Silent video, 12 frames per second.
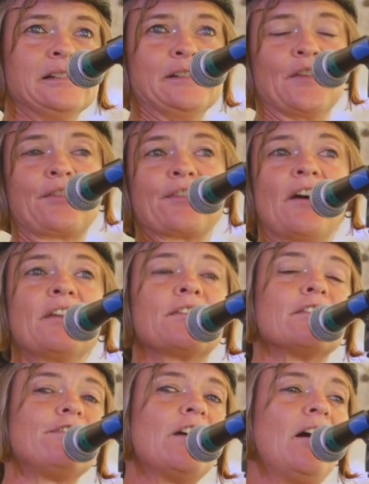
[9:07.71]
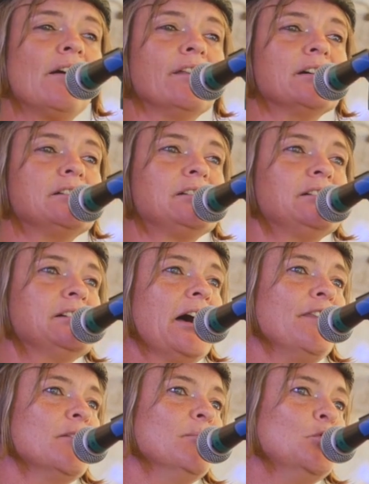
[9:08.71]
If the sun is the father
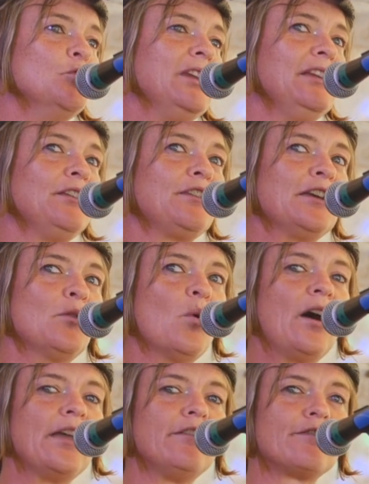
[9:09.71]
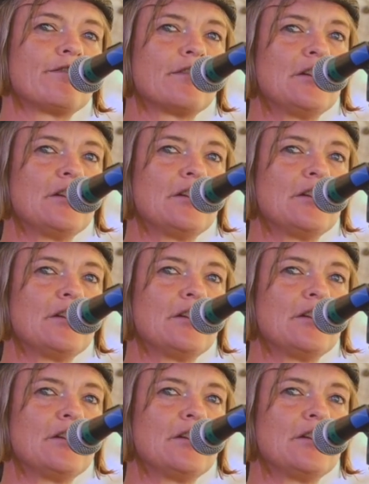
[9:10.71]
and the moon his dear wife,